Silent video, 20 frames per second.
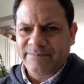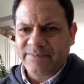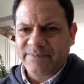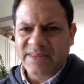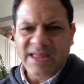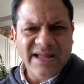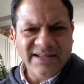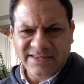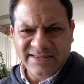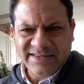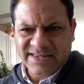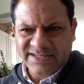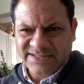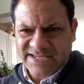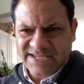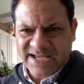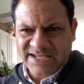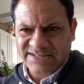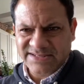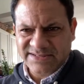Not that this
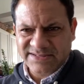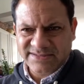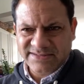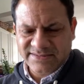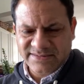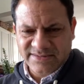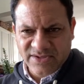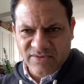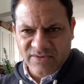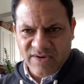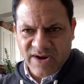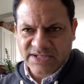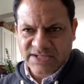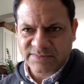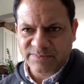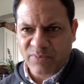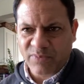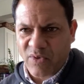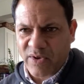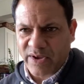has the
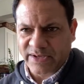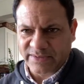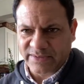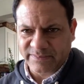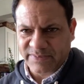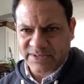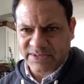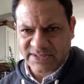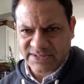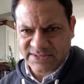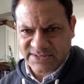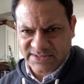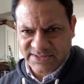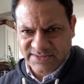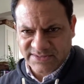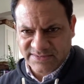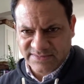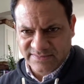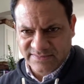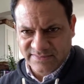greatest point, but this
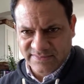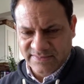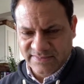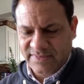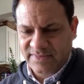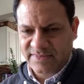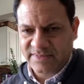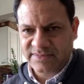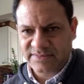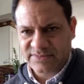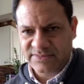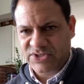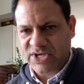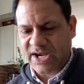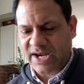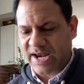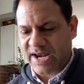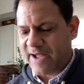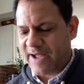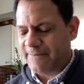is,
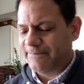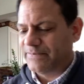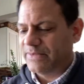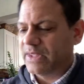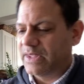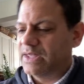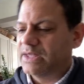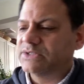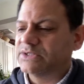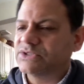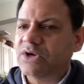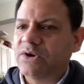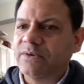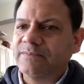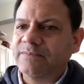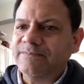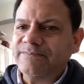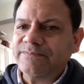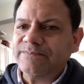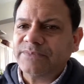check it out.
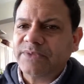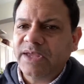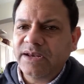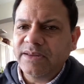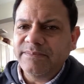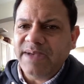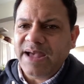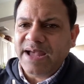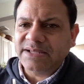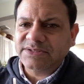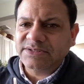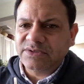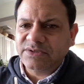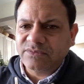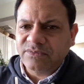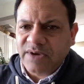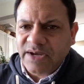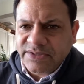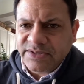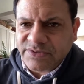So getting back to the
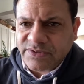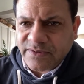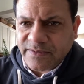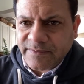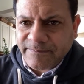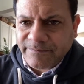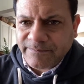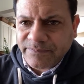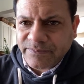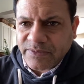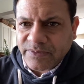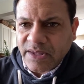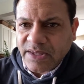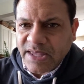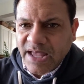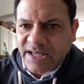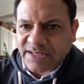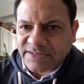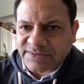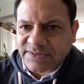razor,
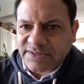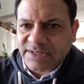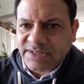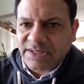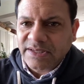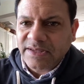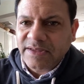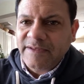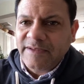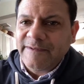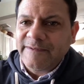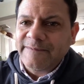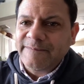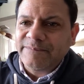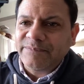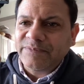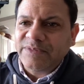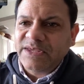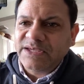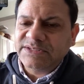yes,
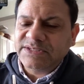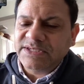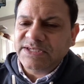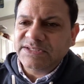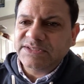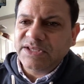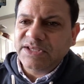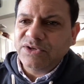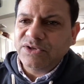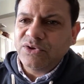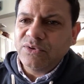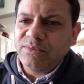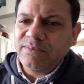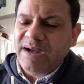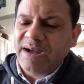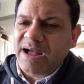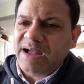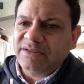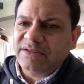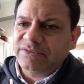this is the new
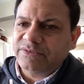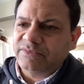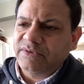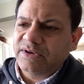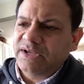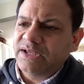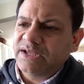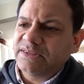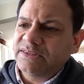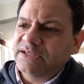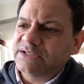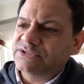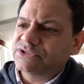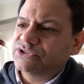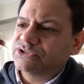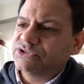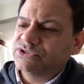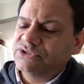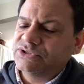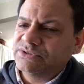Mach three that's,
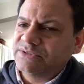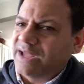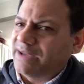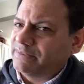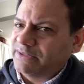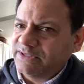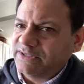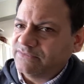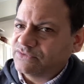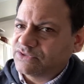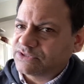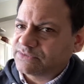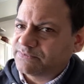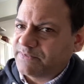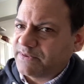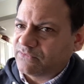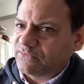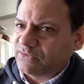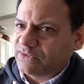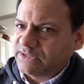I believe, just
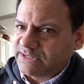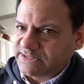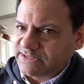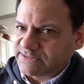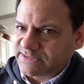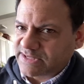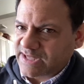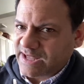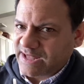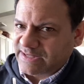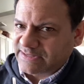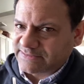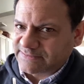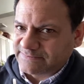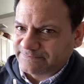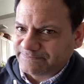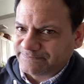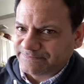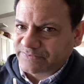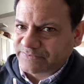been released, guys.
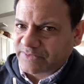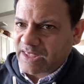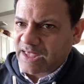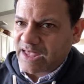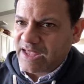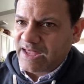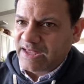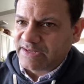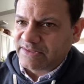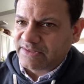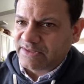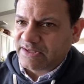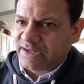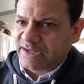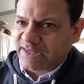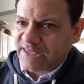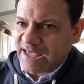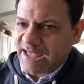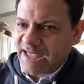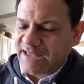And
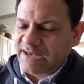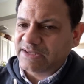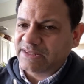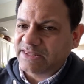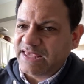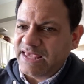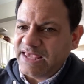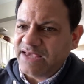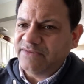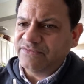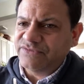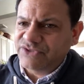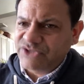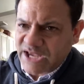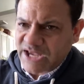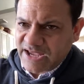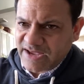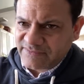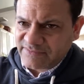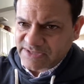again, Geek of
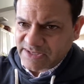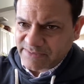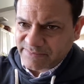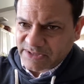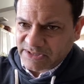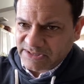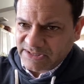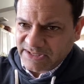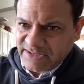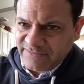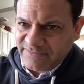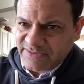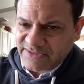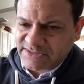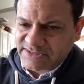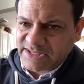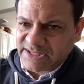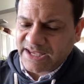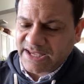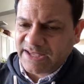Shaves, I'm gonna leave his
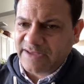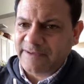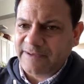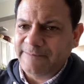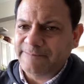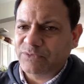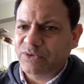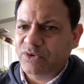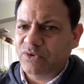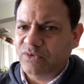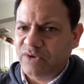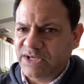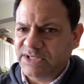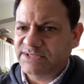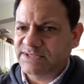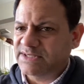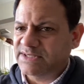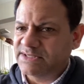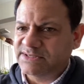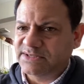link.
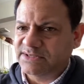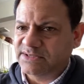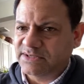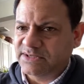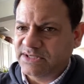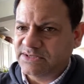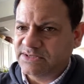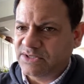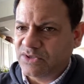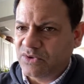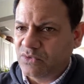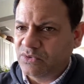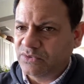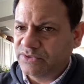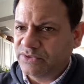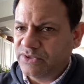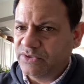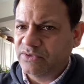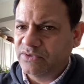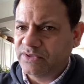Chris is a he's a cool
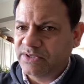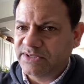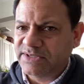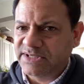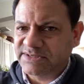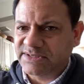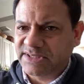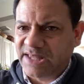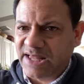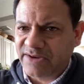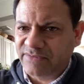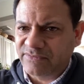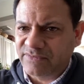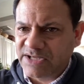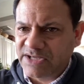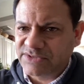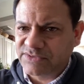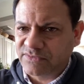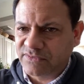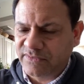dude. He does a lot of
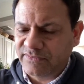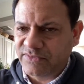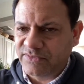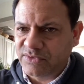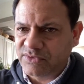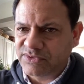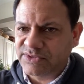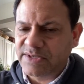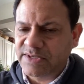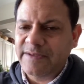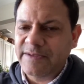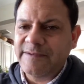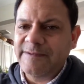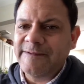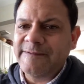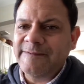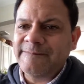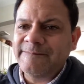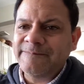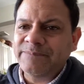razor reviews,
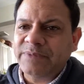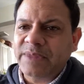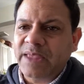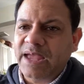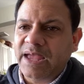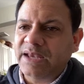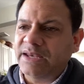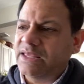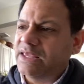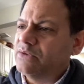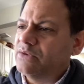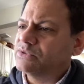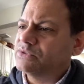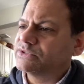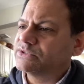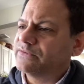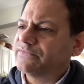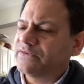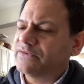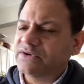and he was
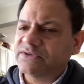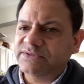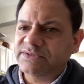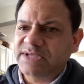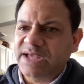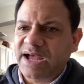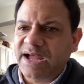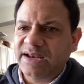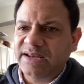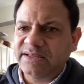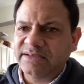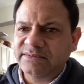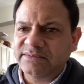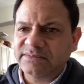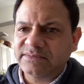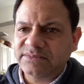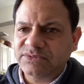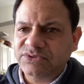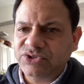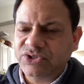the first guy that
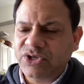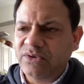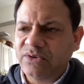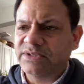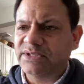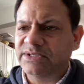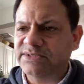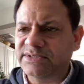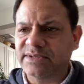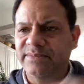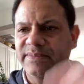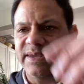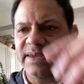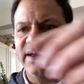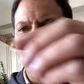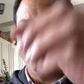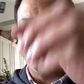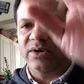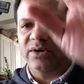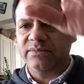showed this to me,
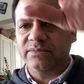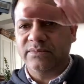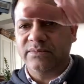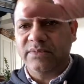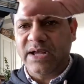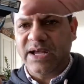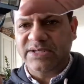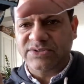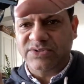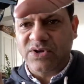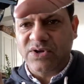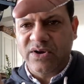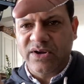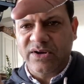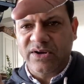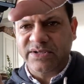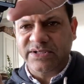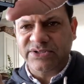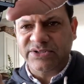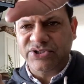or I saw it
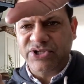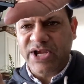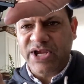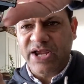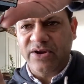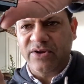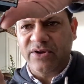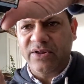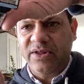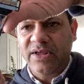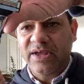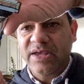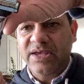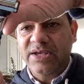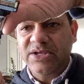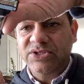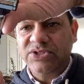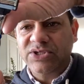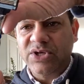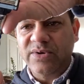on his channel.
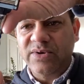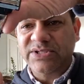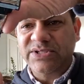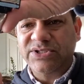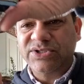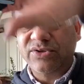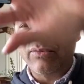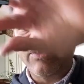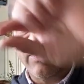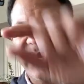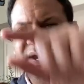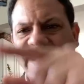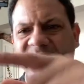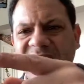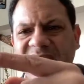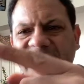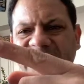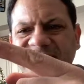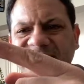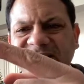So it's three D.
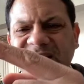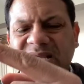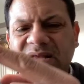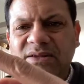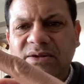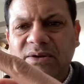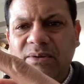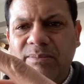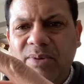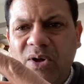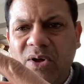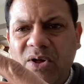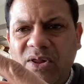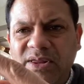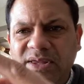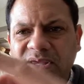It has like a little ball